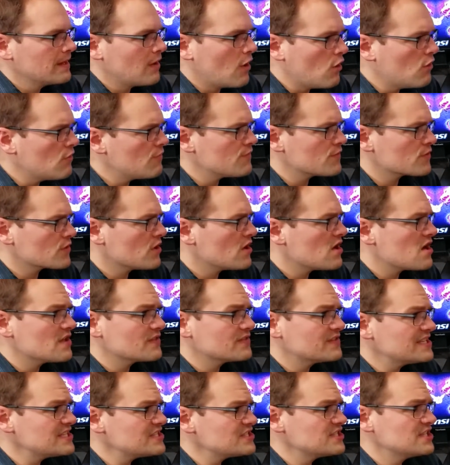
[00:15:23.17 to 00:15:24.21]
Overall,
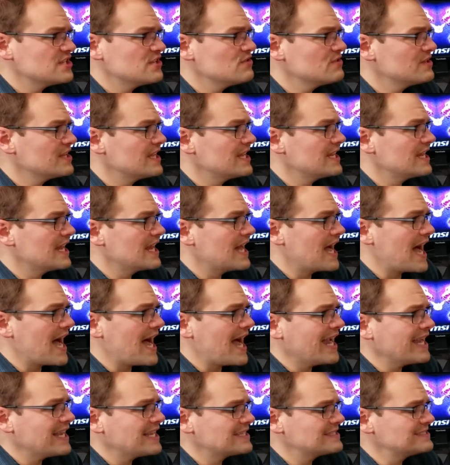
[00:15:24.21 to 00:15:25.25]
this unit,
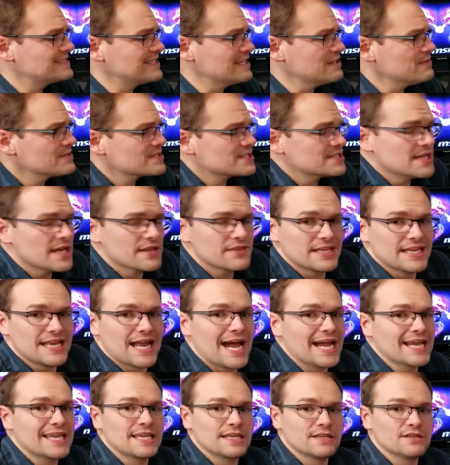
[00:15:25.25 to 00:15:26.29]
I there is nothing
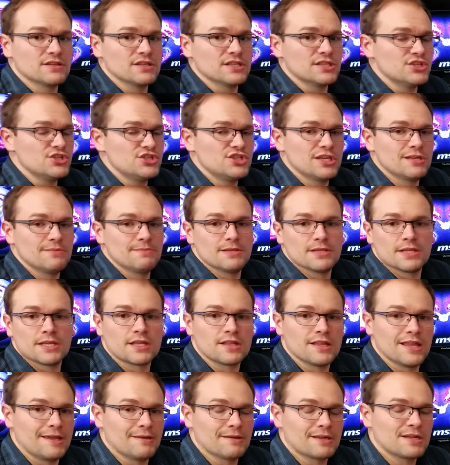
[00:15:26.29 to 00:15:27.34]
I can legitimately
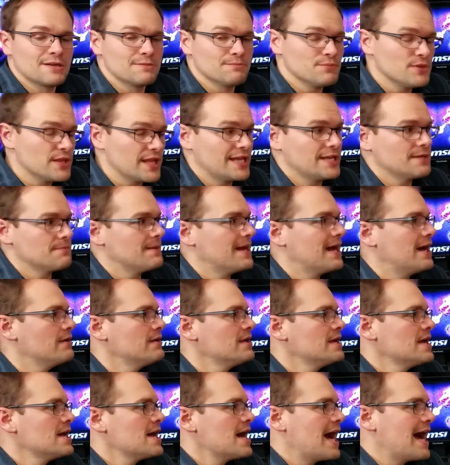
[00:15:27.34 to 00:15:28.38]
claim, complain about.
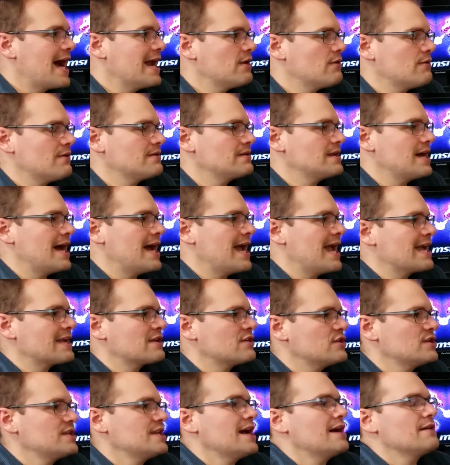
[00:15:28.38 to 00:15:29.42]
I don't I
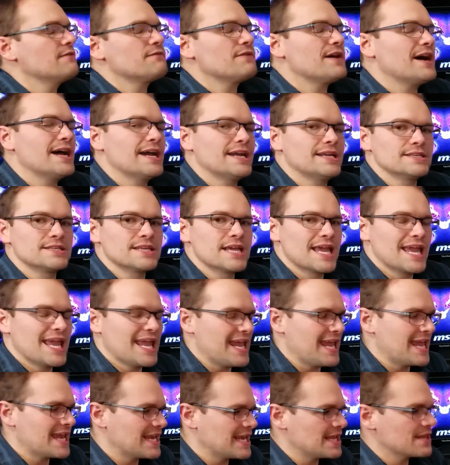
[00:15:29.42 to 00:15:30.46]
could not find
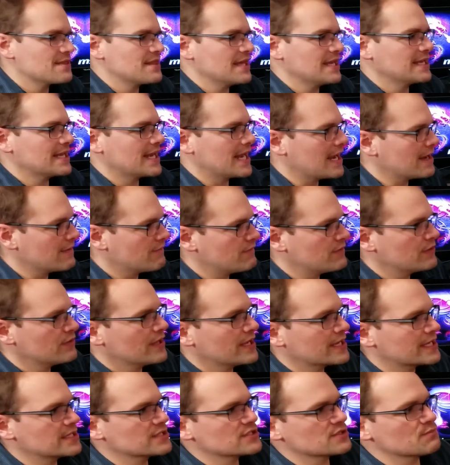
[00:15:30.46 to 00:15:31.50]
anything that I feel
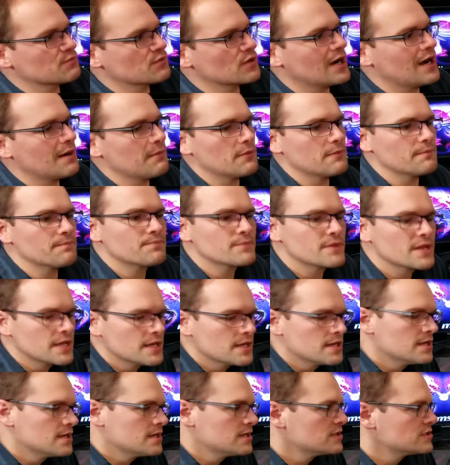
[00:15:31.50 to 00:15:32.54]
like is a problem.
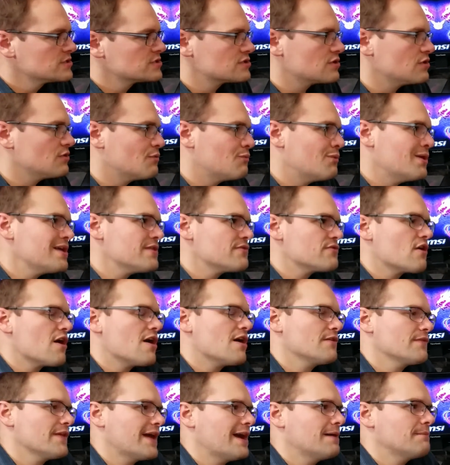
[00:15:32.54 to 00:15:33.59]
So with
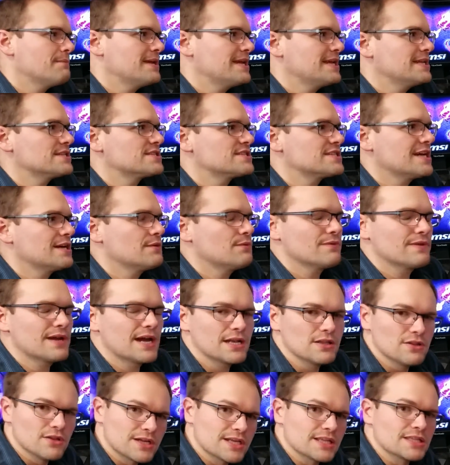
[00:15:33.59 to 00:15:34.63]
all that being said, we've got
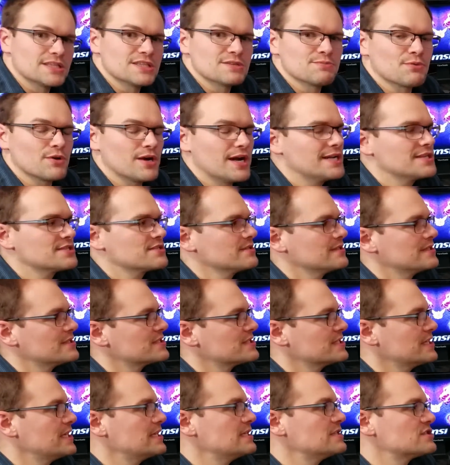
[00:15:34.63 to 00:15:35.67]
to look at the price of this
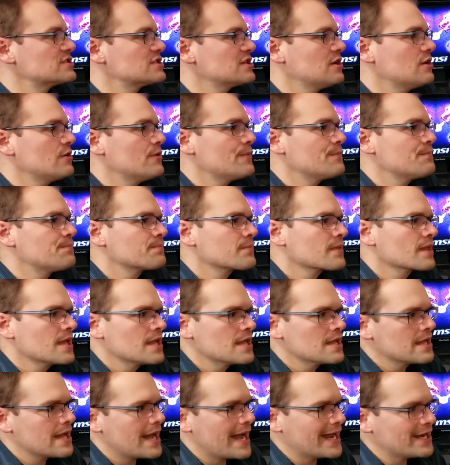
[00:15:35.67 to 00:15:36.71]
thing. So
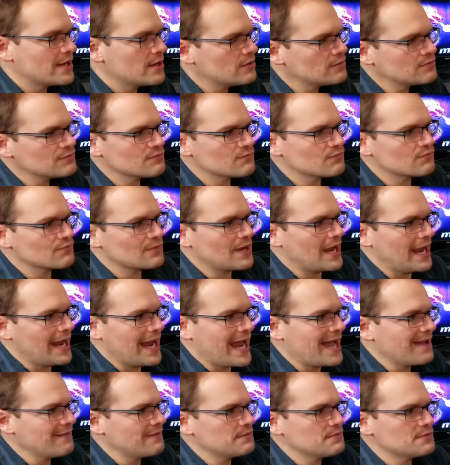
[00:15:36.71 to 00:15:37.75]
I don't I
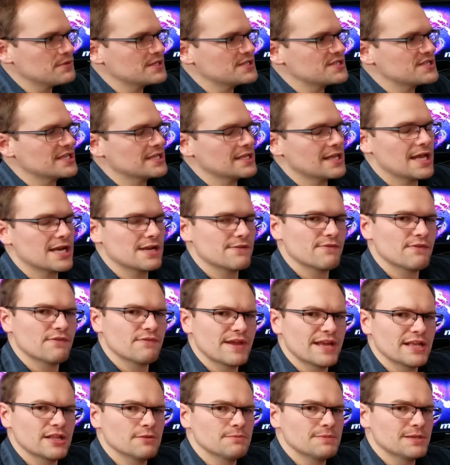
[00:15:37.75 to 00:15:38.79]
haven't really seen a lot of
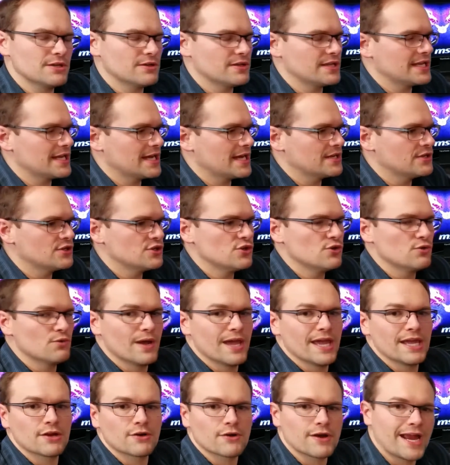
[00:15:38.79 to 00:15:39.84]
availability on
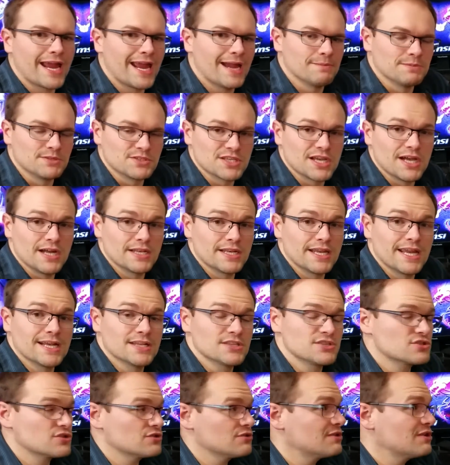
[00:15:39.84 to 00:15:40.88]
Newegg or Amazon yet.
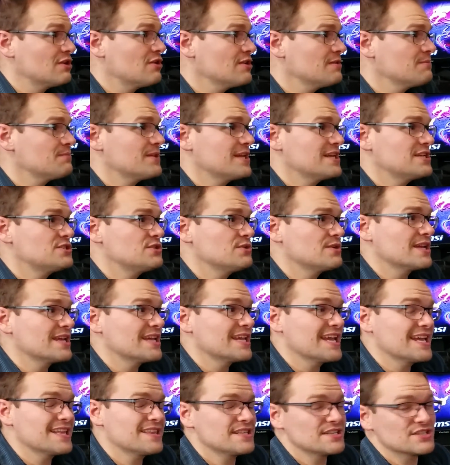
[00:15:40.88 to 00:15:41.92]
So the only place you can
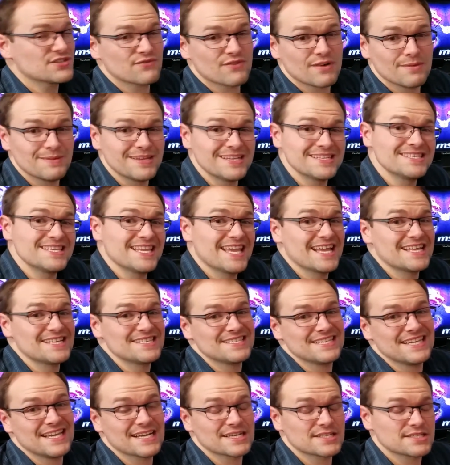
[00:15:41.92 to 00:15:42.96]
get this from is the
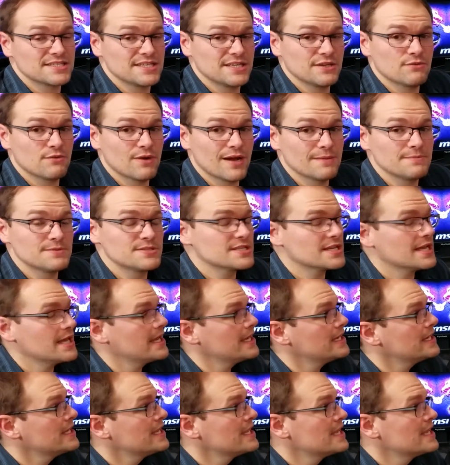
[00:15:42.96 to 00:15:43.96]
NZXT website.